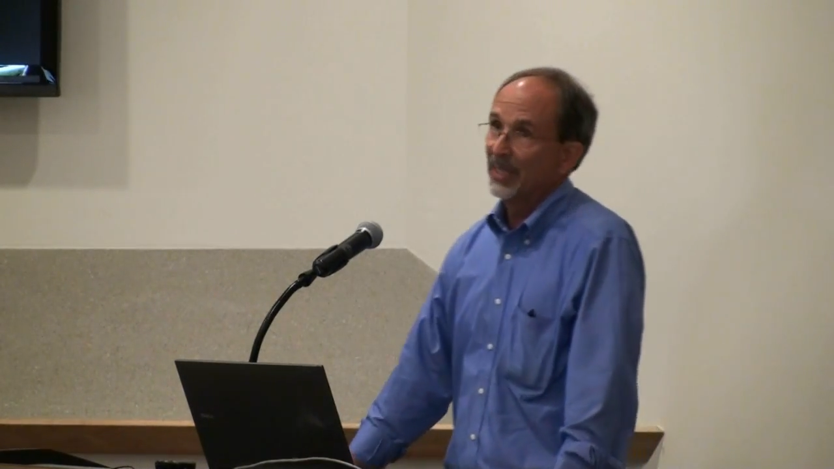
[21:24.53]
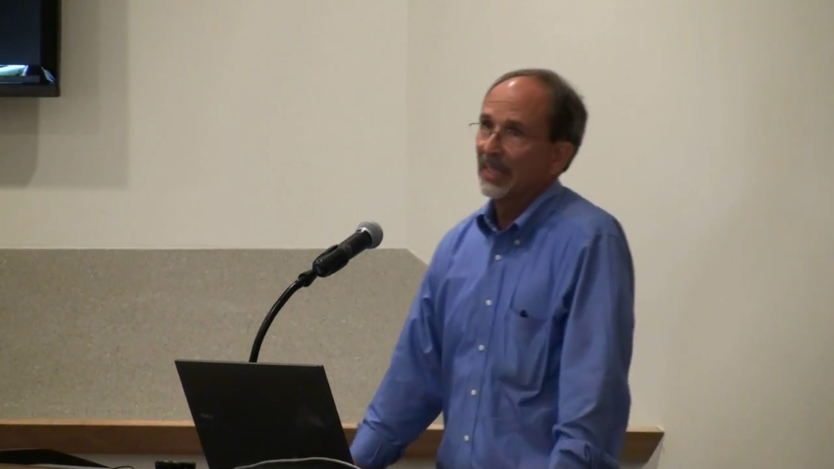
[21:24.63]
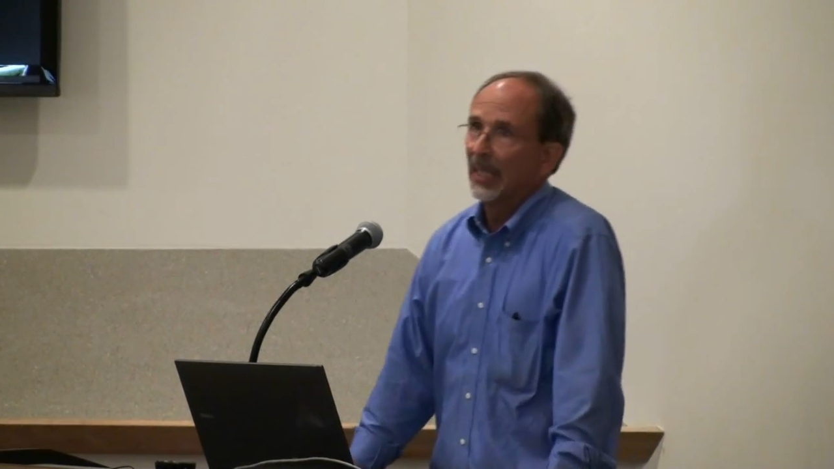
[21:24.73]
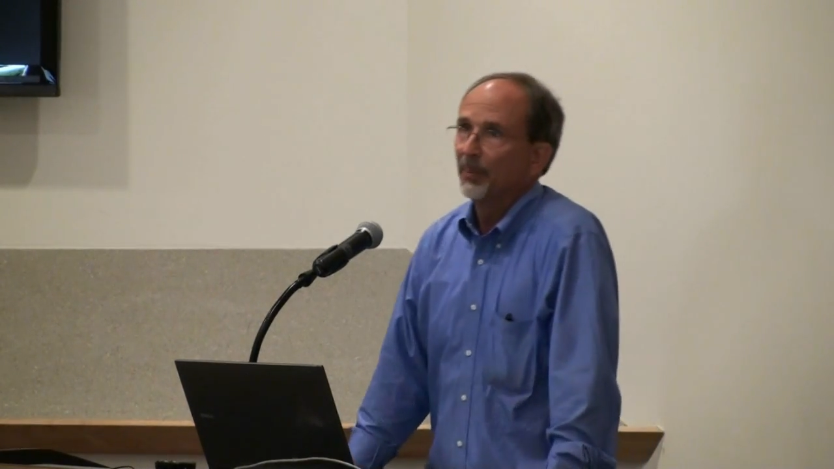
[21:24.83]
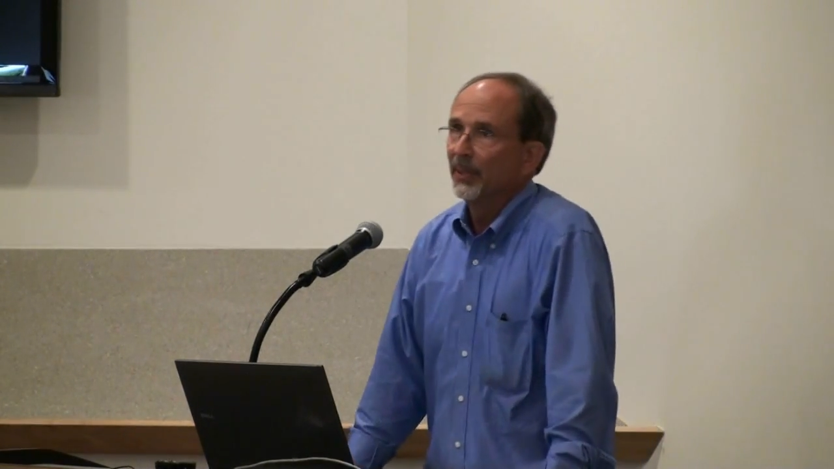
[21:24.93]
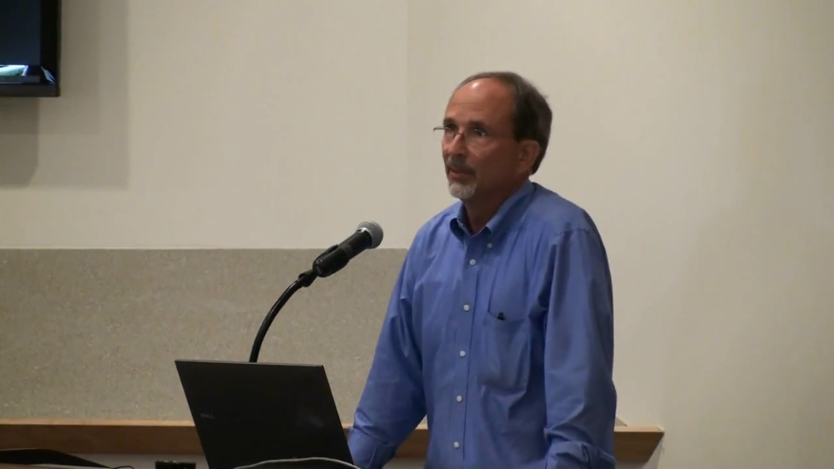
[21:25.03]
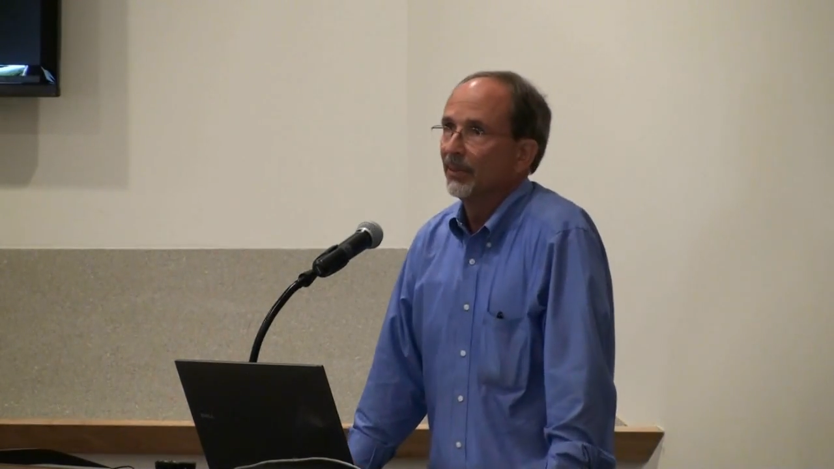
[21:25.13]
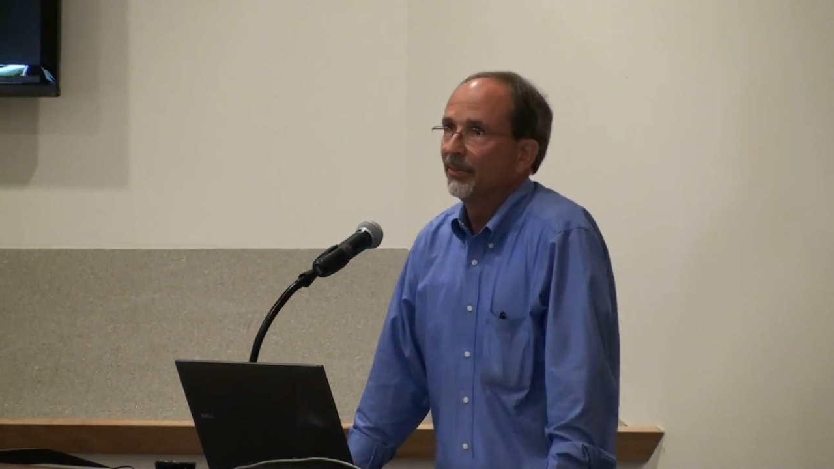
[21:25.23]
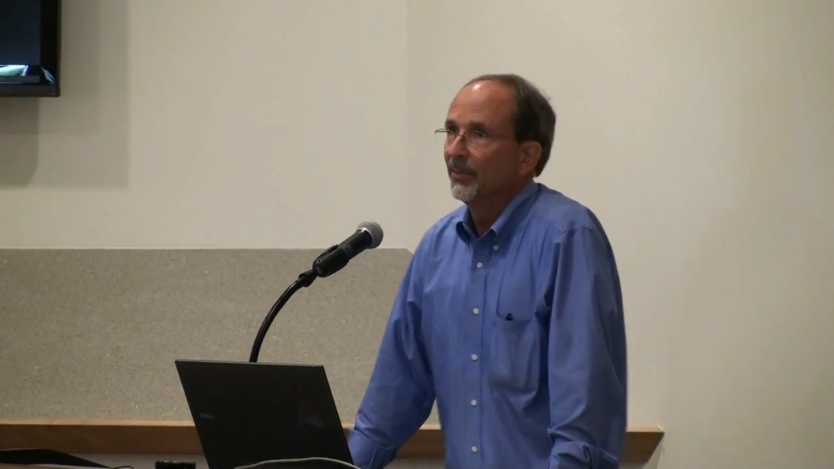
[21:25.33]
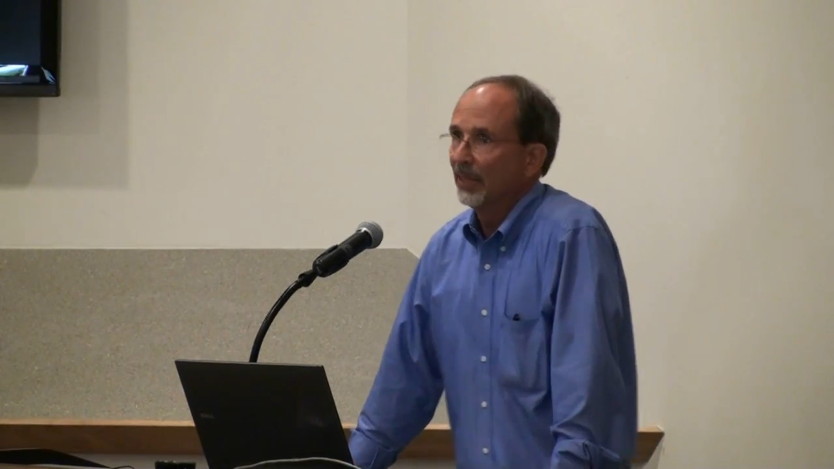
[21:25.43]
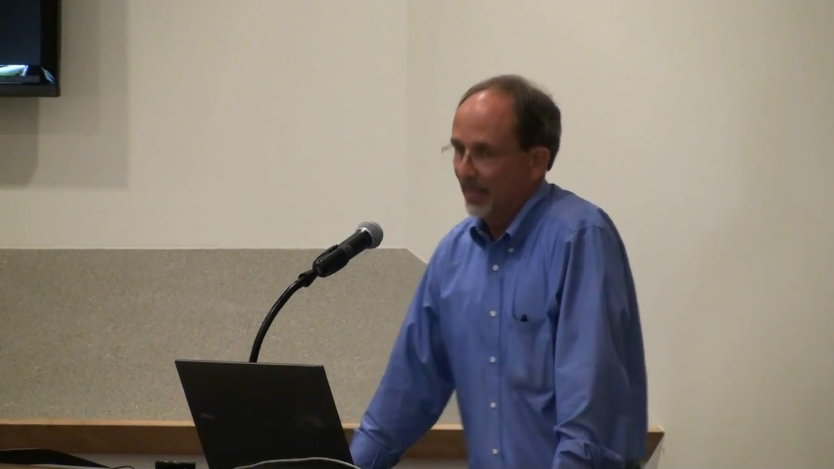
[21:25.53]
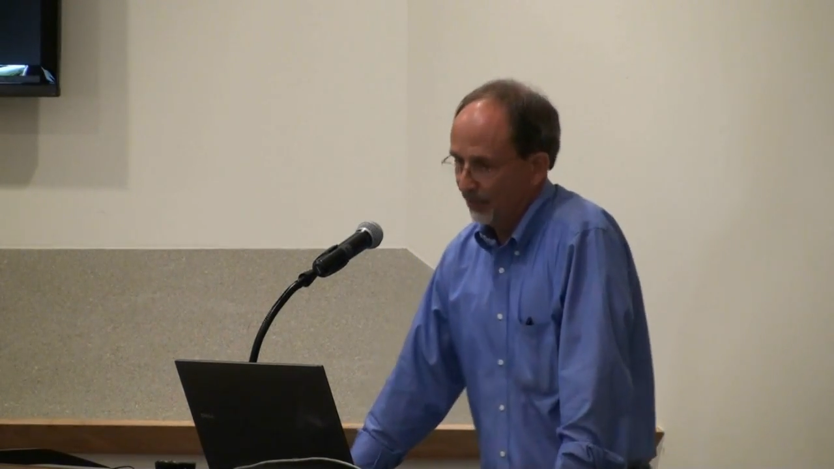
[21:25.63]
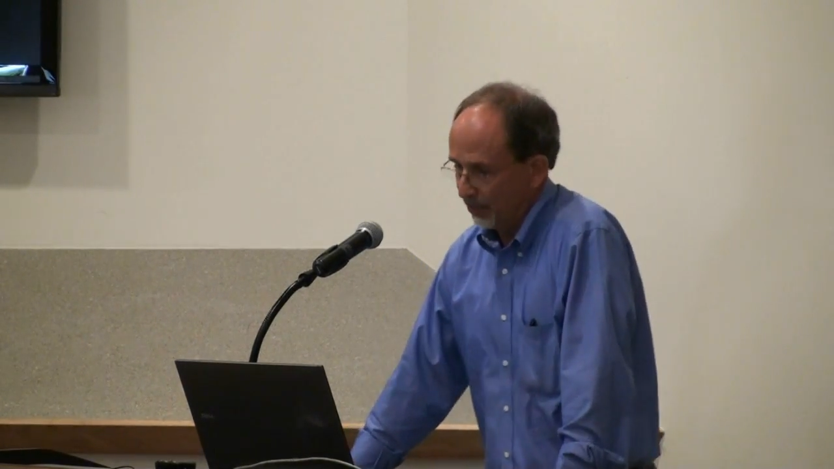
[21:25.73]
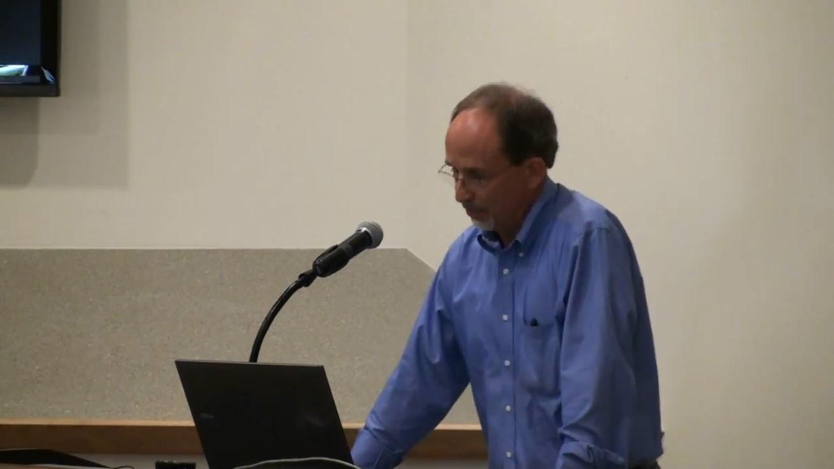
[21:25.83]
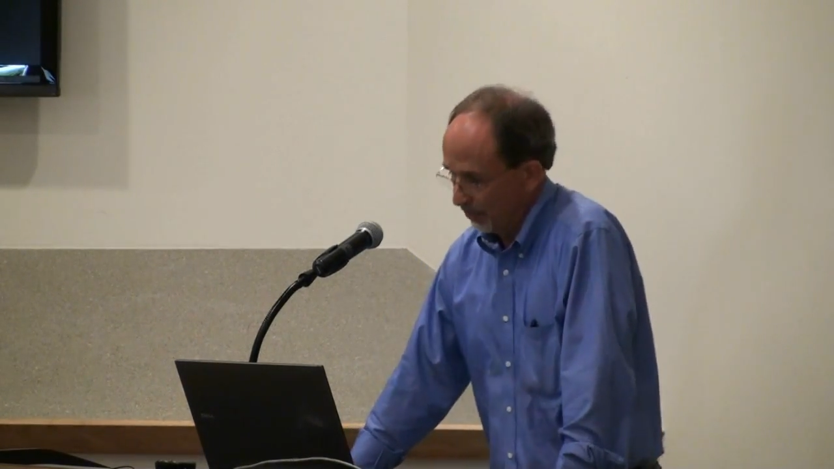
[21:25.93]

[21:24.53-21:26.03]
resampling the last 4